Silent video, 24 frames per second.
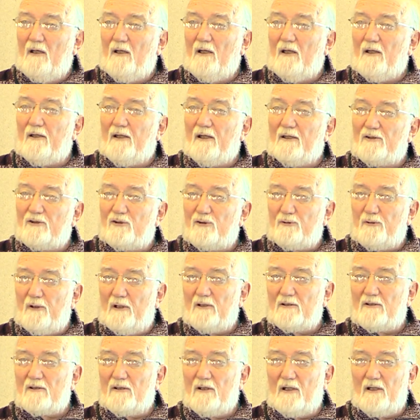it gets
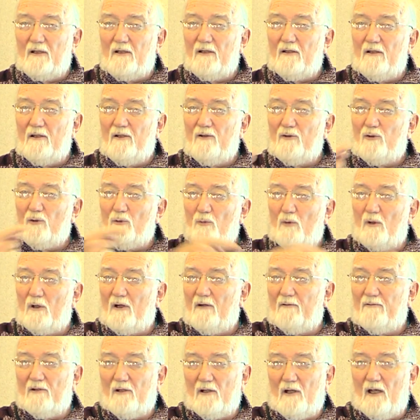translated into
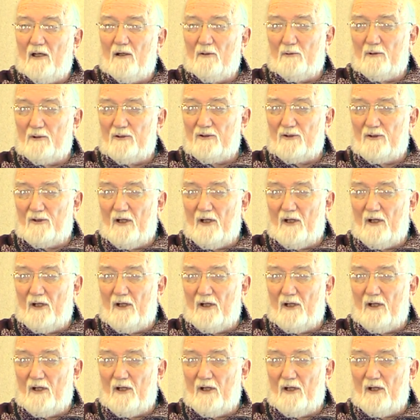whatever language